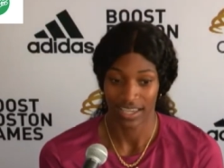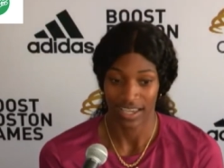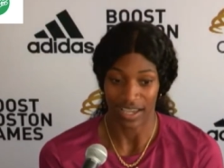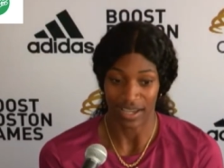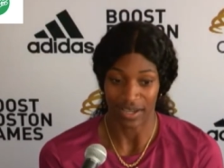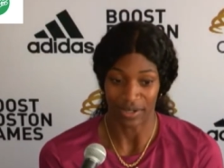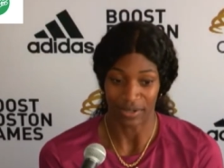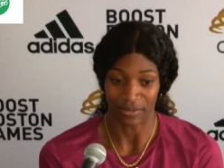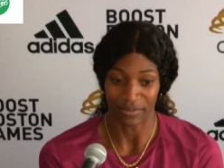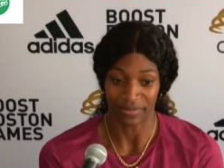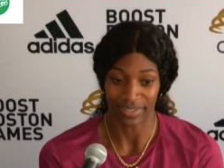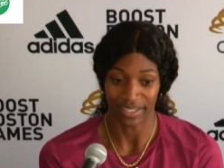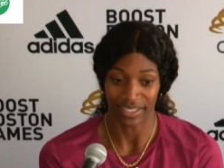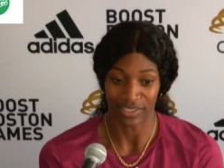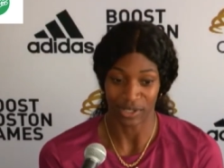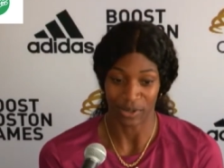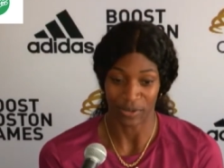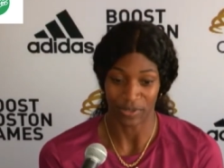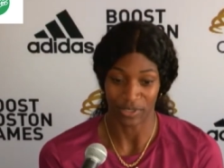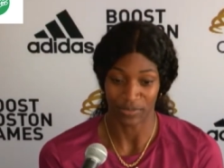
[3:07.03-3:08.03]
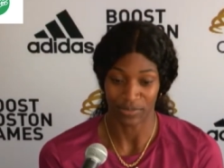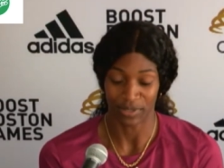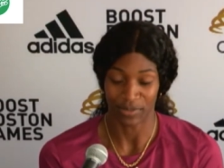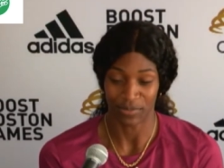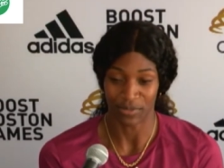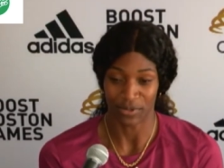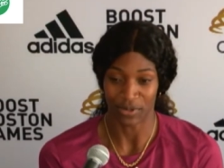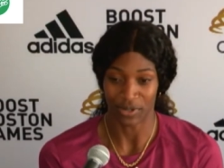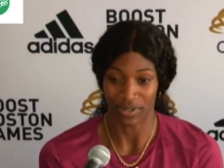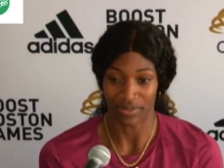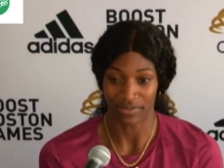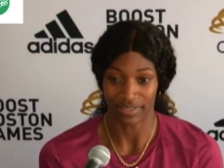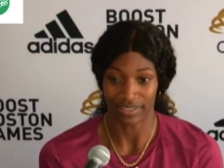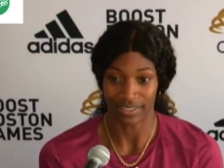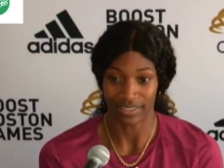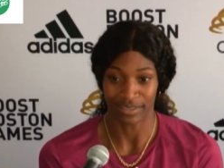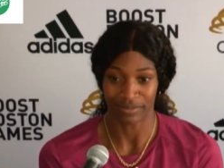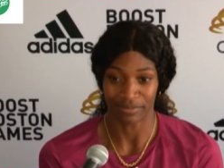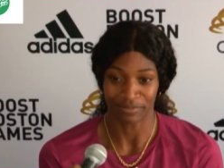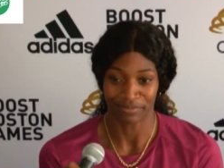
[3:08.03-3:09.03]
It's always been more of
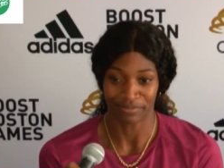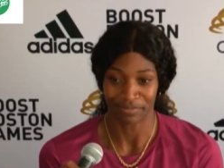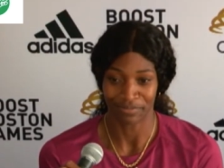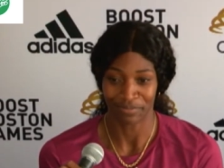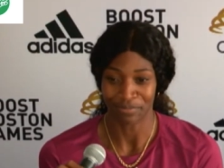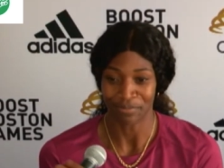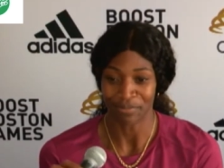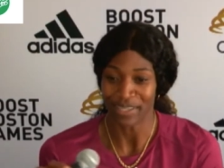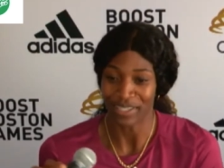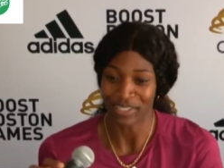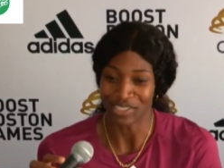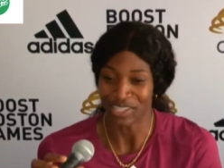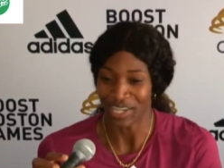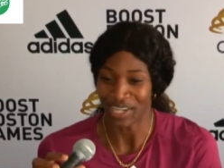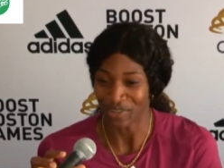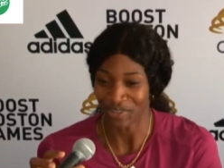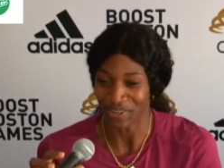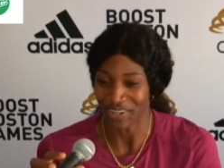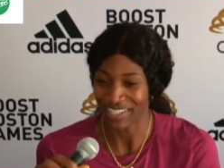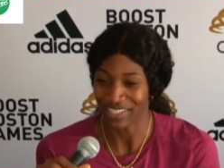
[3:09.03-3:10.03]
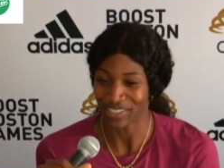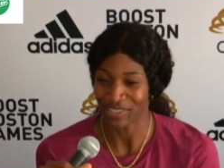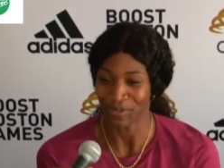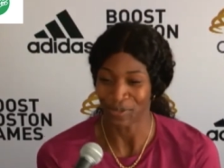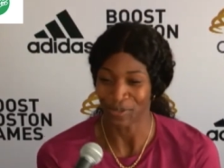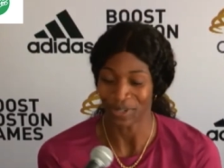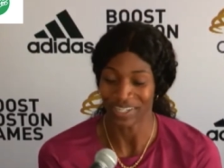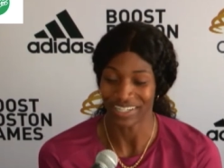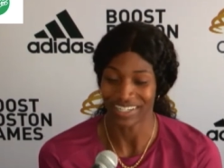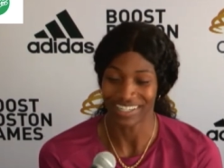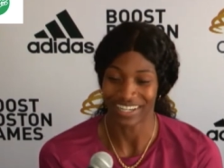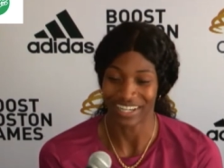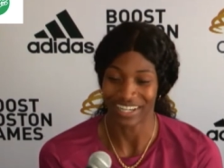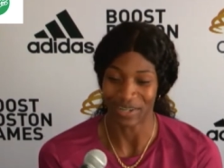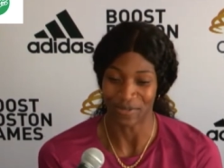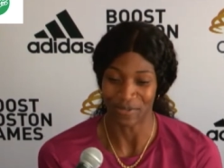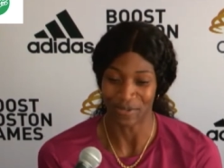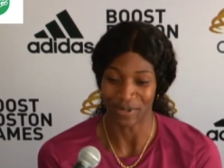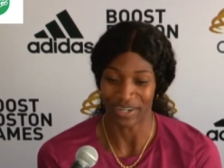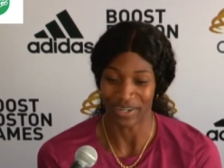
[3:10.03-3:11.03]
a male-generated sport
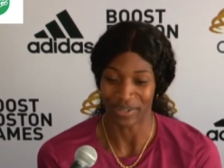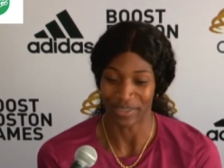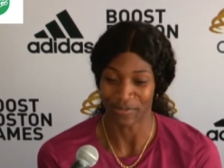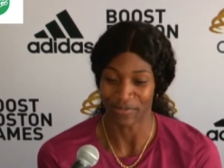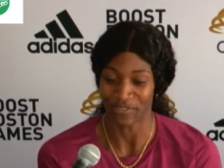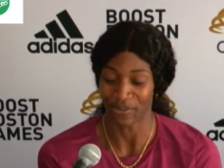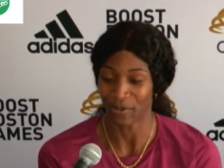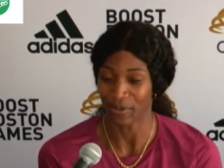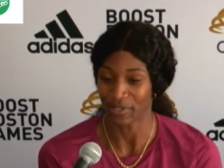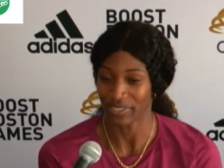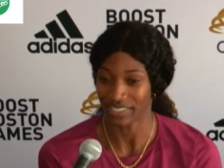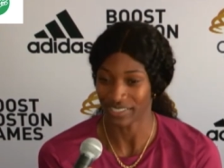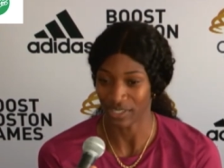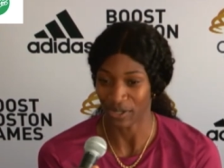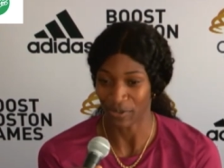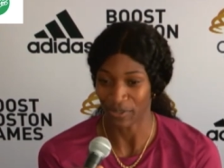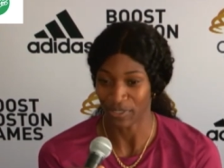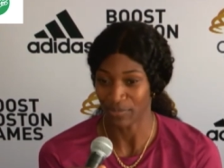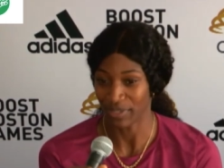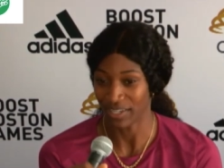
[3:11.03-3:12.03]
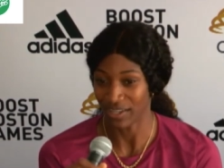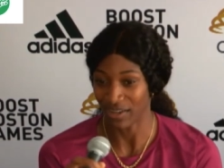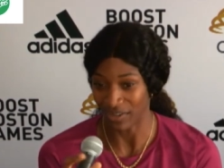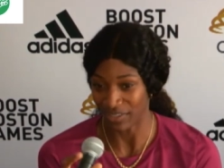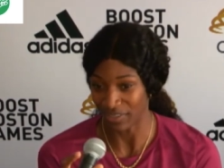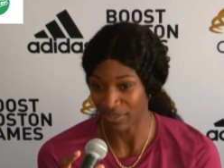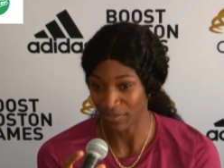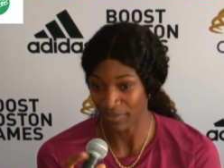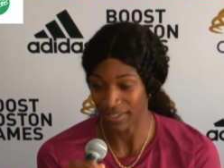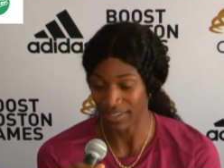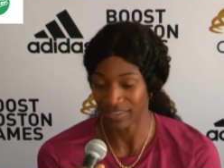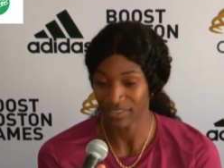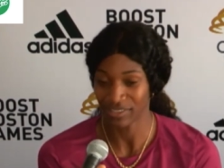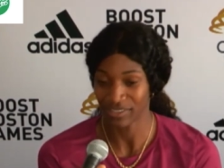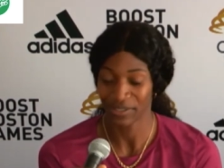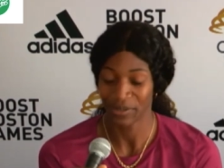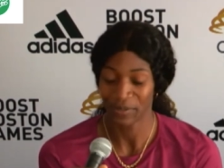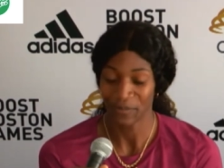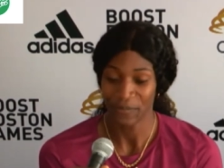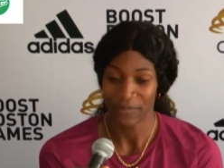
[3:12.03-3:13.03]
where the focus has always been on the
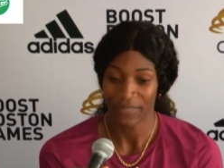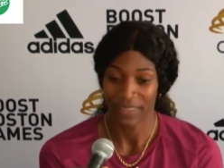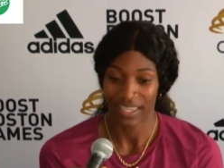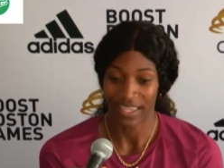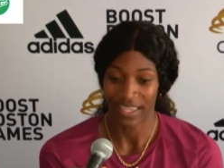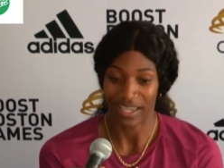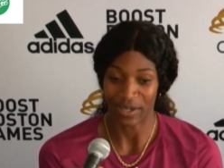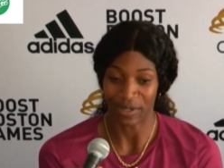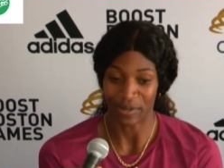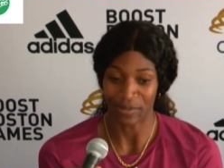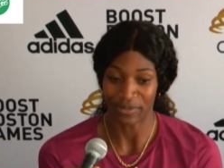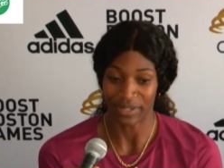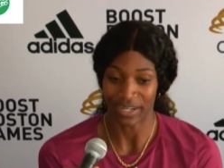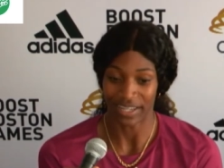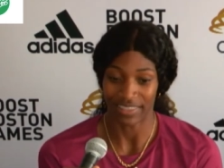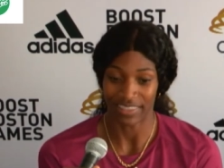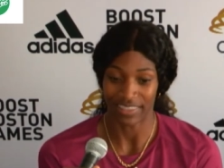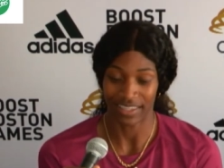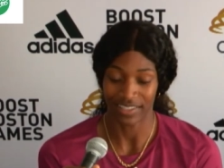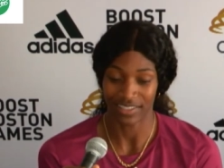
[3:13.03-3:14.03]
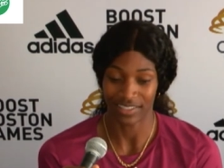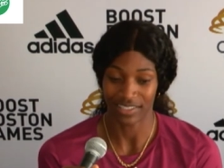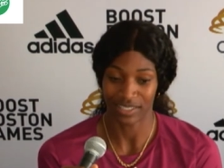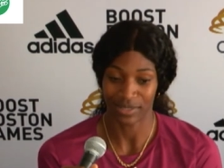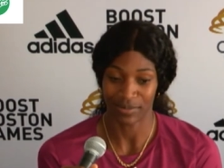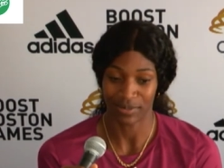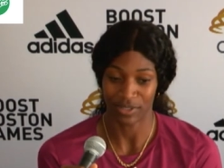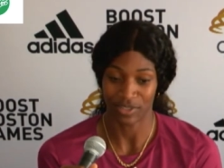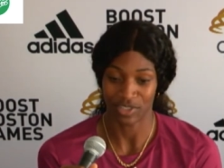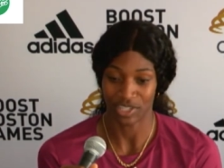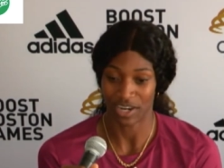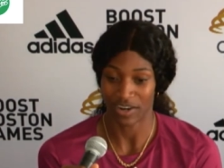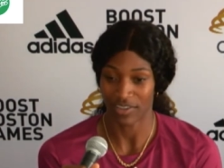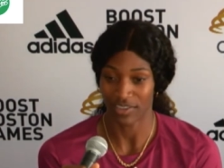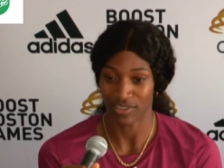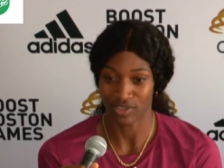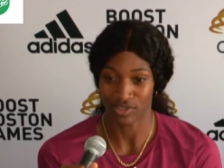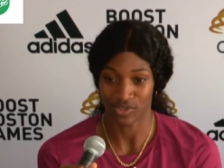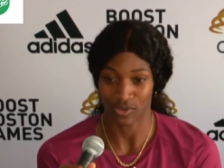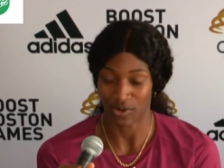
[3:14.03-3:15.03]
males. But I think it's just about
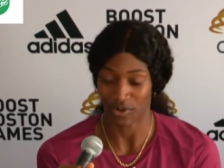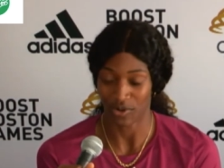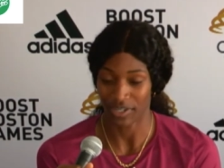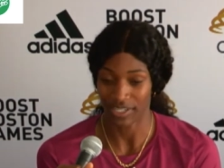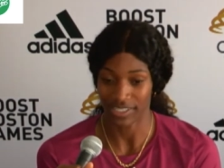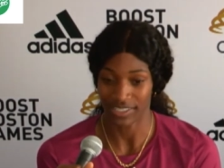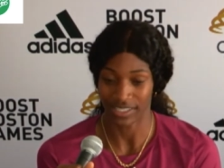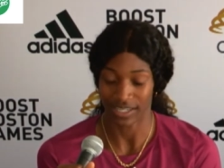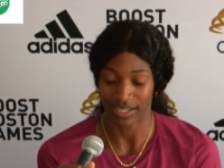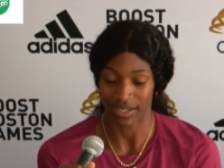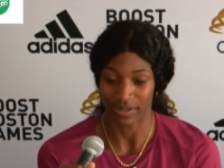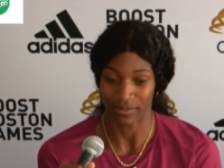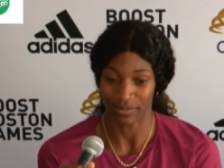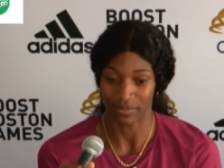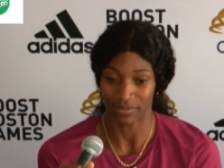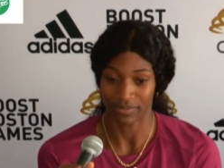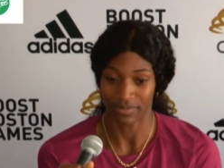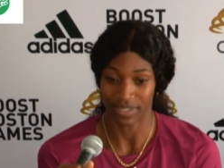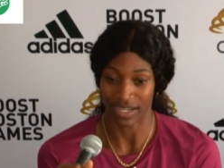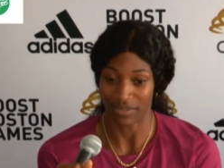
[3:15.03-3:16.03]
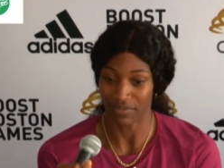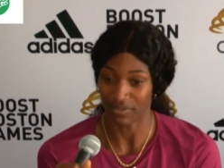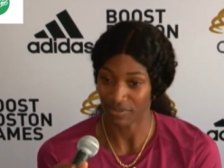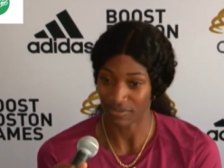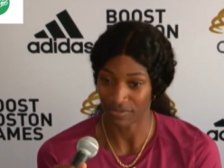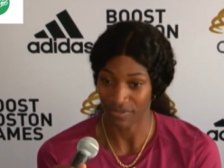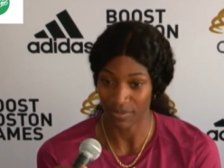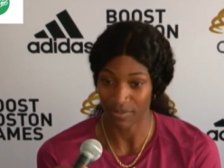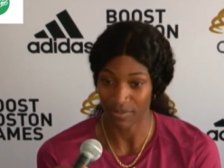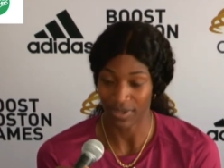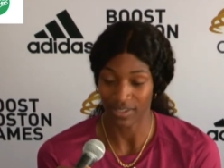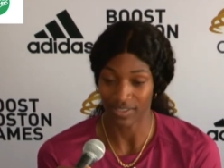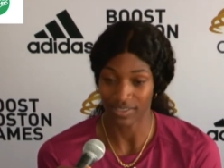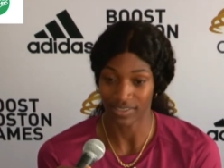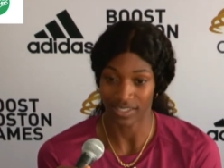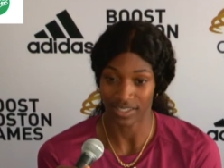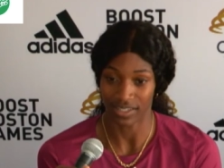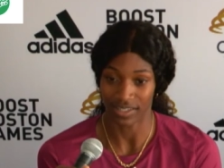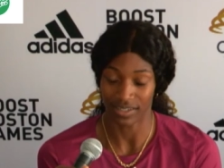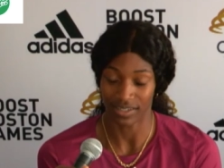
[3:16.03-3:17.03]
sharing the stories of the
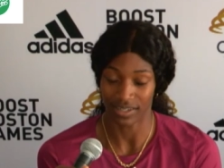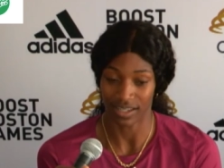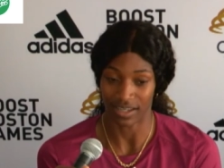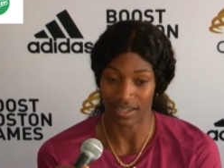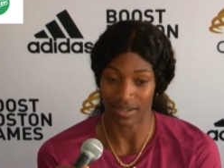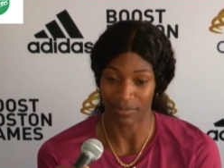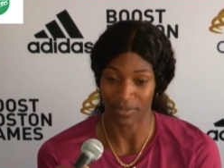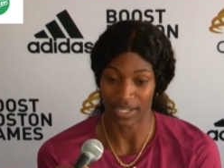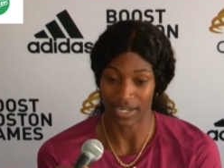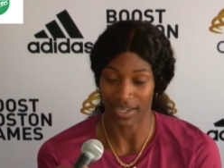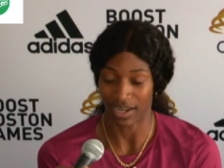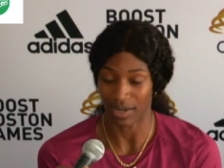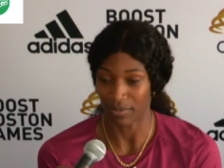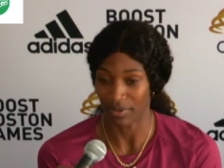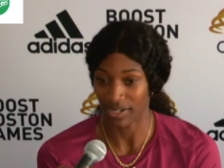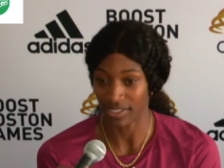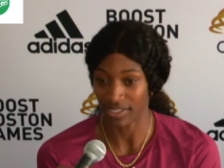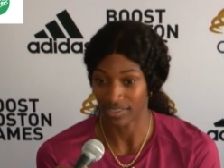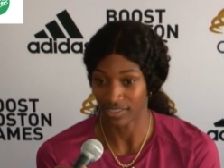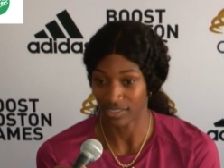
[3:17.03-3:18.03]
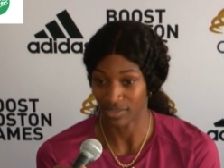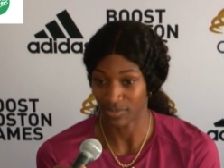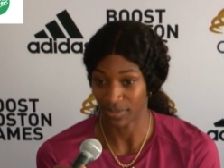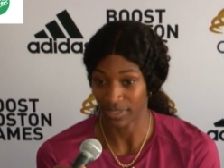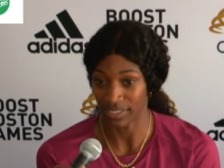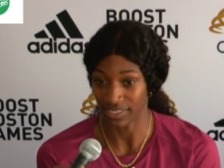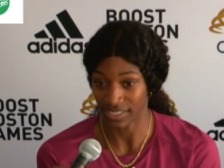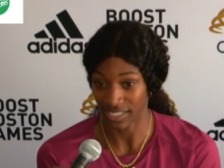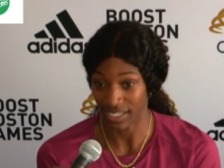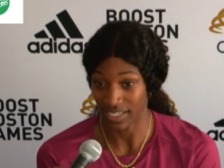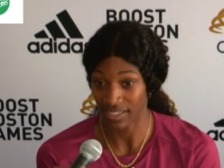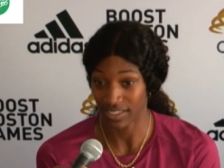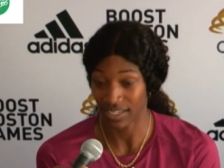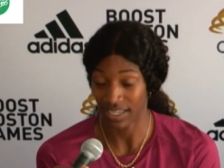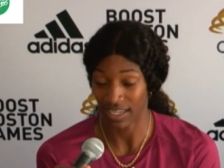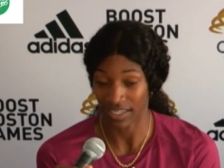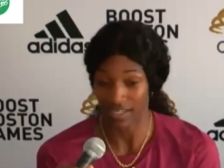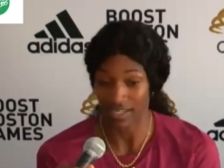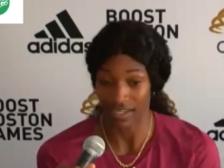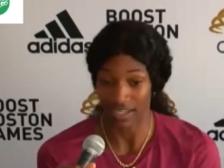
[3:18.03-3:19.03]
females and letting our presence be seen
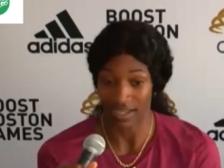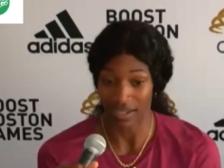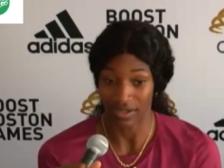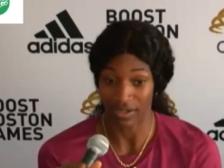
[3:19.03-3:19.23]
and